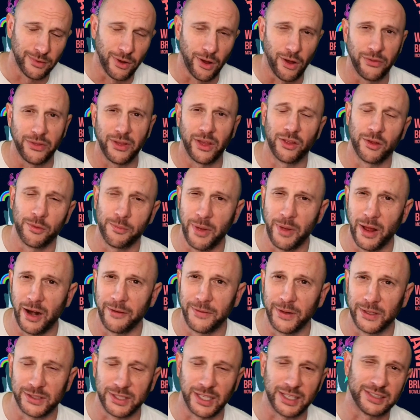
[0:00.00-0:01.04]
all the other
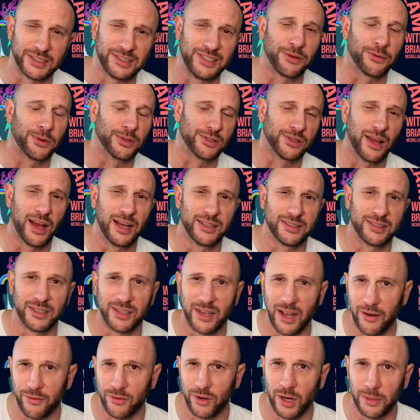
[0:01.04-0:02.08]
benefits like secrets, lies, and
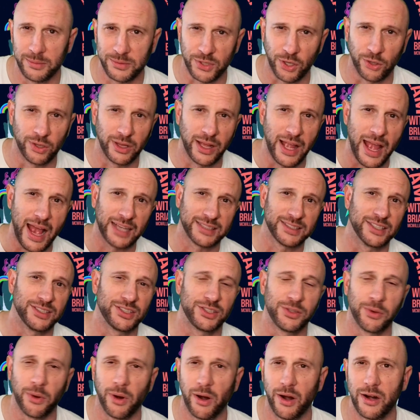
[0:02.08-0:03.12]
cover-ups, early
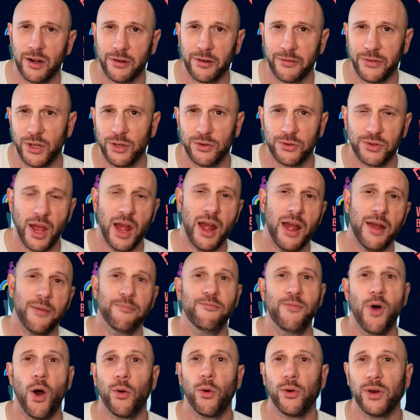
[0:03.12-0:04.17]
access to our interviews,
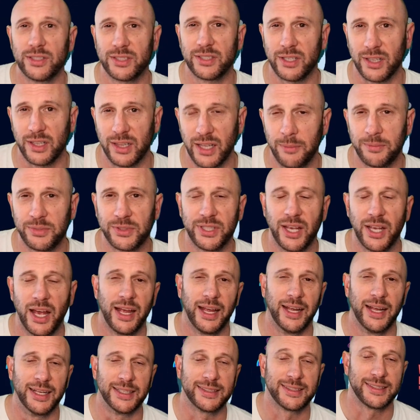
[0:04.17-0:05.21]
bonus clips,
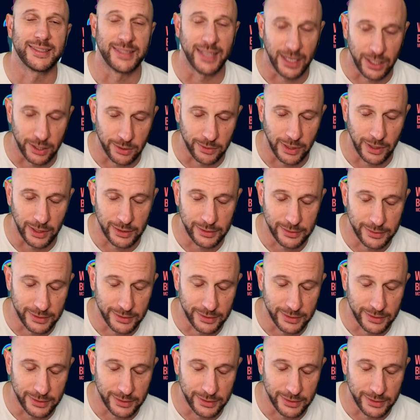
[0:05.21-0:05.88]
et cetera.